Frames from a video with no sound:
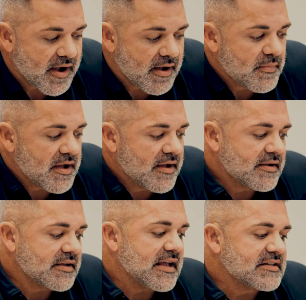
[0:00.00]

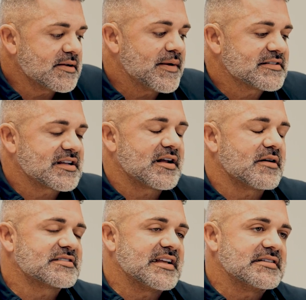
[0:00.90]
It depends on
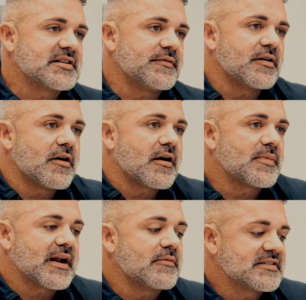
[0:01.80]
how sensitive you are,
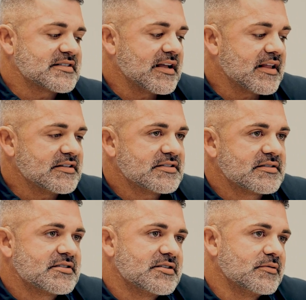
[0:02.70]
but I would say like
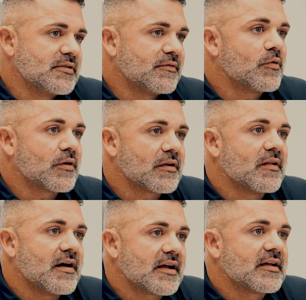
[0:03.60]
2 to 4
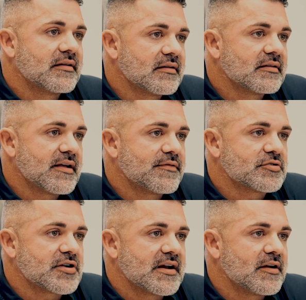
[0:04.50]
o'clock if
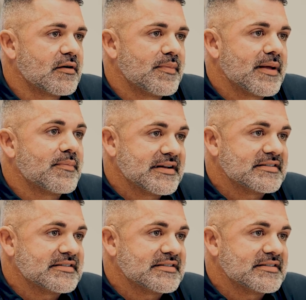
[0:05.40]
you're trying to go to bed by